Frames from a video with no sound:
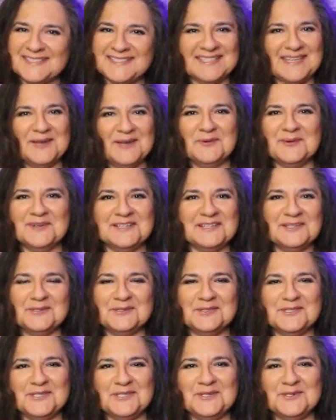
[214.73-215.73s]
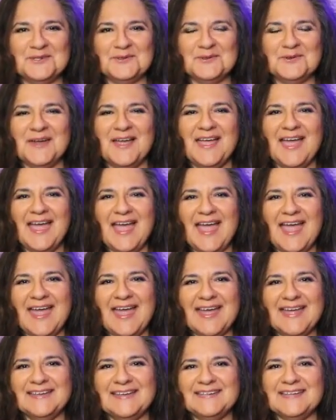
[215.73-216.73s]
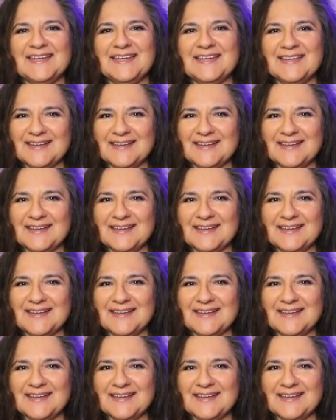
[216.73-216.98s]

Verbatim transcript: see what it'll do, and